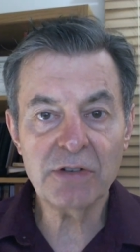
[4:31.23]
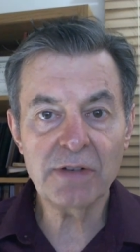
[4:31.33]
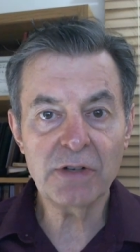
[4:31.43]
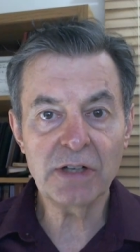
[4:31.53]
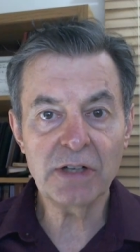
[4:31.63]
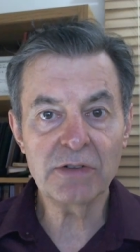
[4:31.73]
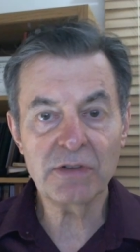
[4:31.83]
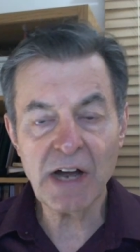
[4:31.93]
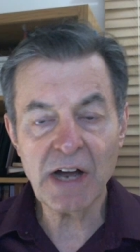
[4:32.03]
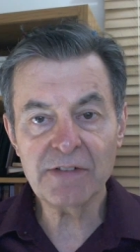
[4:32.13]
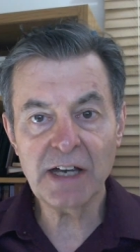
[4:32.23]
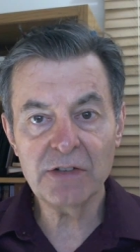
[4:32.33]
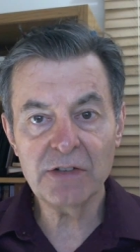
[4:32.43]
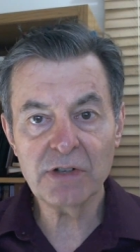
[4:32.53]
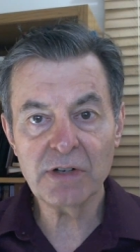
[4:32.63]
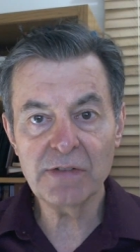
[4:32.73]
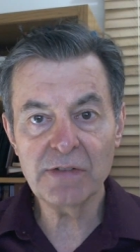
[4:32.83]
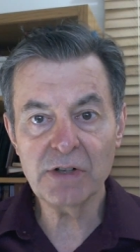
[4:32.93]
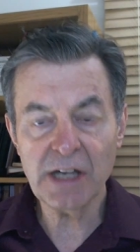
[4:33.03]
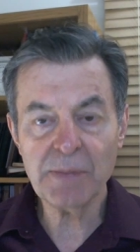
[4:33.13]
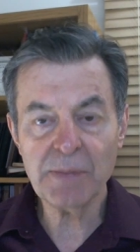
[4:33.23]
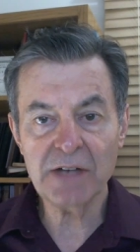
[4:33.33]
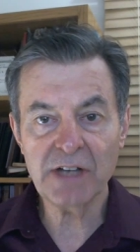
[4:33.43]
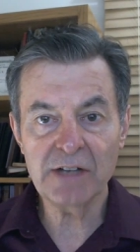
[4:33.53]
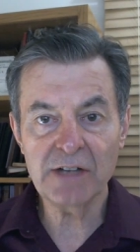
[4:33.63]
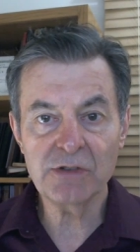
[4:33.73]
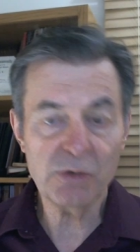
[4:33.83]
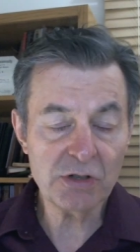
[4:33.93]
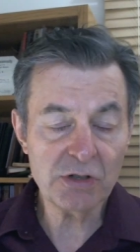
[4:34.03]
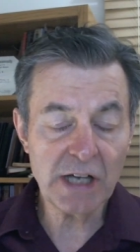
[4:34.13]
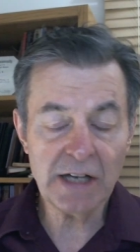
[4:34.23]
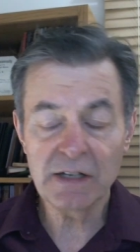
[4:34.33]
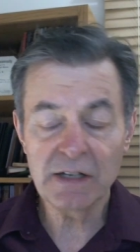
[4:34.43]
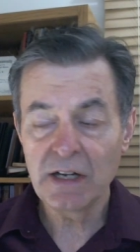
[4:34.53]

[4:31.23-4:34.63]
if you can survive cancer, if you can get past cancer, which you can,